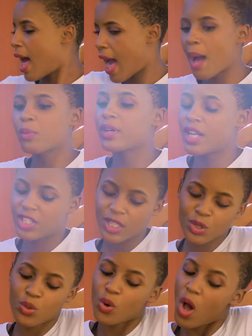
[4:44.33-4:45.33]
I'm gonna
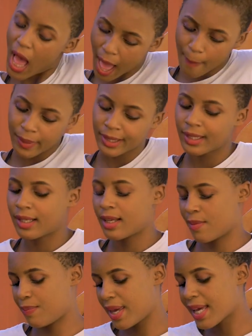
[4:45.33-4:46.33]
just grow up,
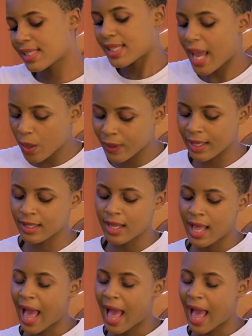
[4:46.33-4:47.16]
be a slave queen.